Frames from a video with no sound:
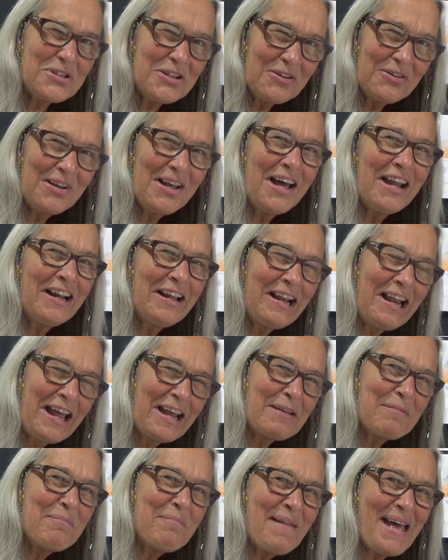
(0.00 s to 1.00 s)
They're kind of
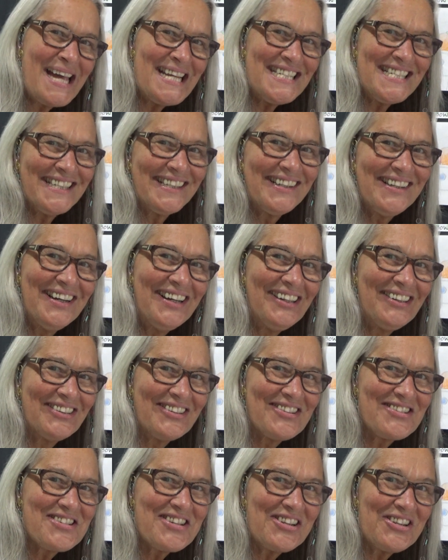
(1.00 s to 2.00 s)
like magic
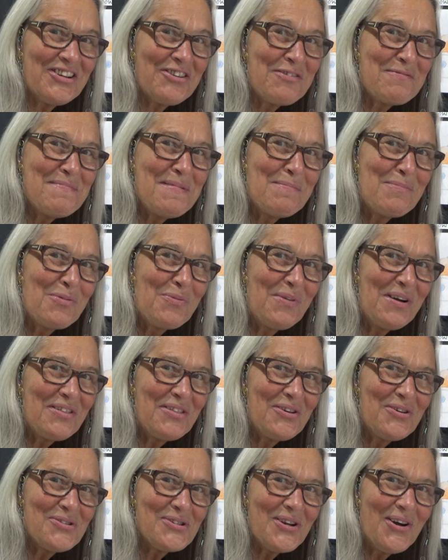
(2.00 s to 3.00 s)
colors. Do you remember what
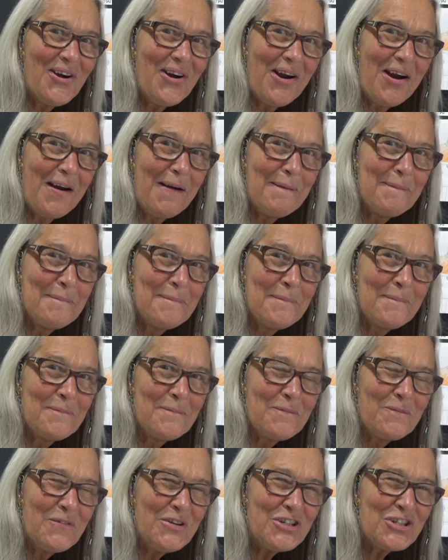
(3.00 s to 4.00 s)
those are?
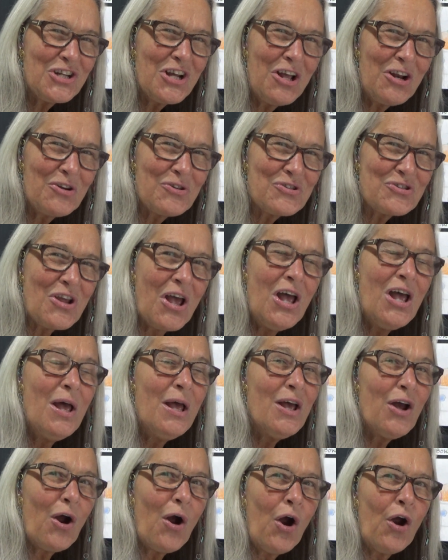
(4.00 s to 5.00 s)
Which colors
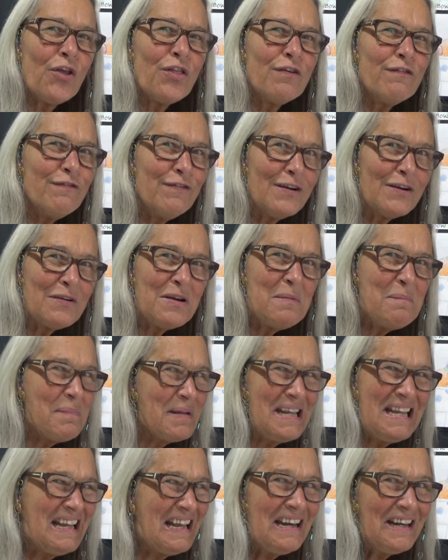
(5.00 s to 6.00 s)
are the very
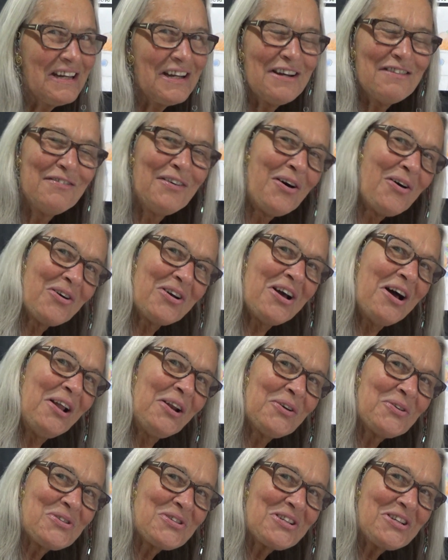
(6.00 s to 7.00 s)
beginning of all
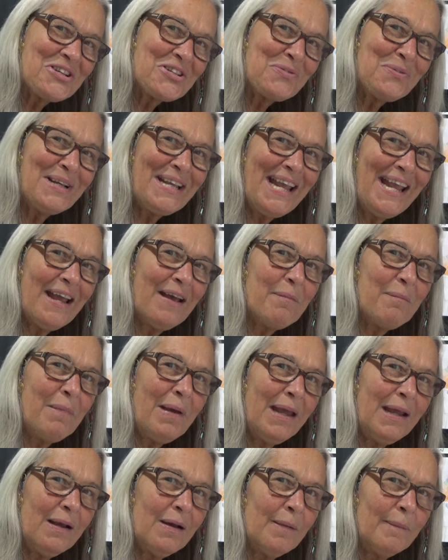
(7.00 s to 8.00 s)
colors because we can't
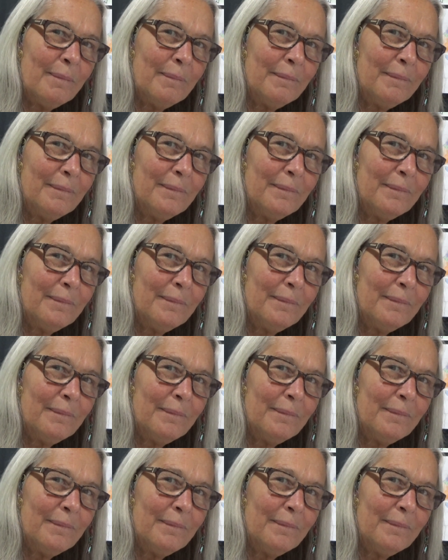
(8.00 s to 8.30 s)
make them?